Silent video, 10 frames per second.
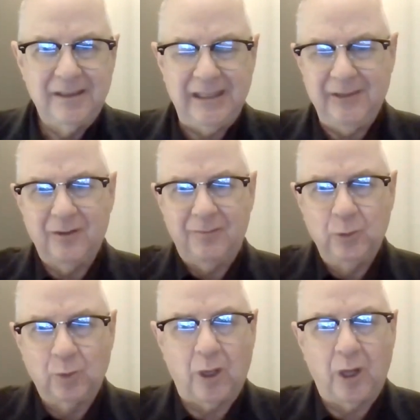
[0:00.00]
even if
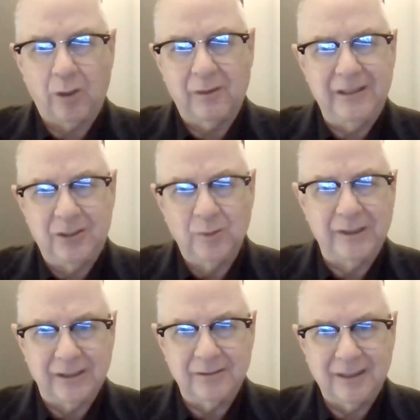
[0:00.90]
you were already
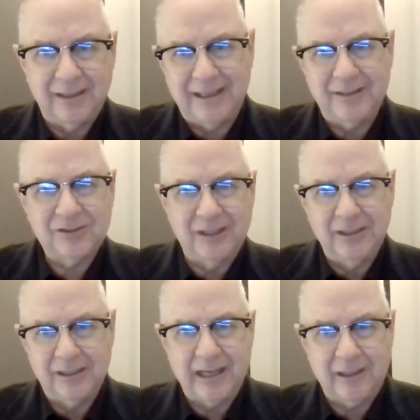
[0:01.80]
doing it, and now saying
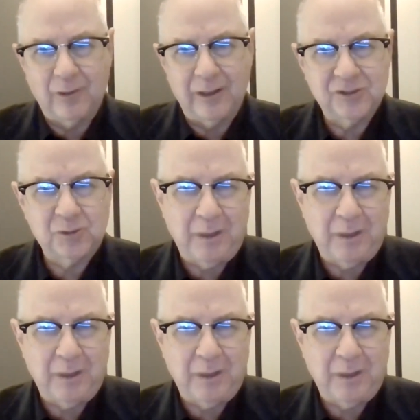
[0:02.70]
you got to run us